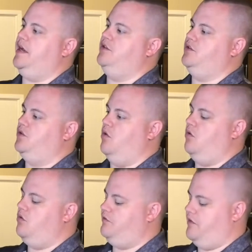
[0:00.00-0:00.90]
out your
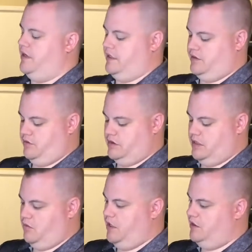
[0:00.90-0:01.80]
goal for the next
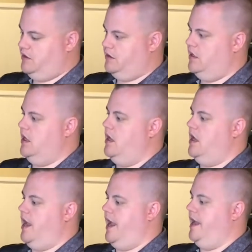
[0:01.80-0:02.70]
13 weeks,
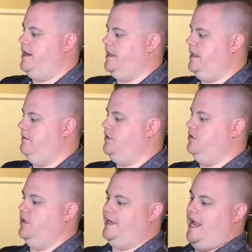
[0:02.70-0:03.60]
and it gives
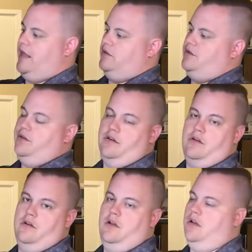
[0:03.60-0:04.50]
you a
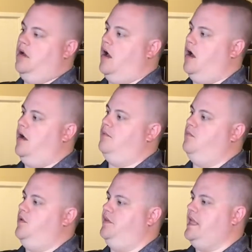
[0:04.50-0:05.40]
calendar
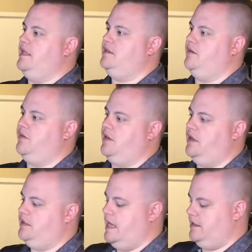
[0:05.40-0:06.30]
with dates and everything
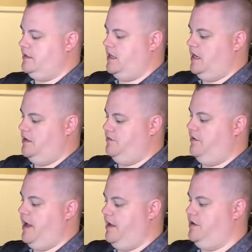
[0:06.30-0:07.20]
like that to kind of
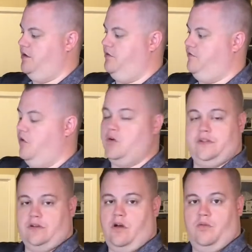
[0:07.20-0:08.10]

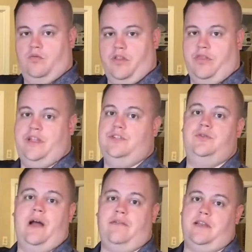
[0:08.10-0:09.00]
focus on the things
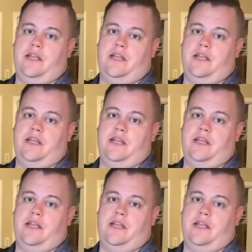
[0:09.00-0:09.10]
you have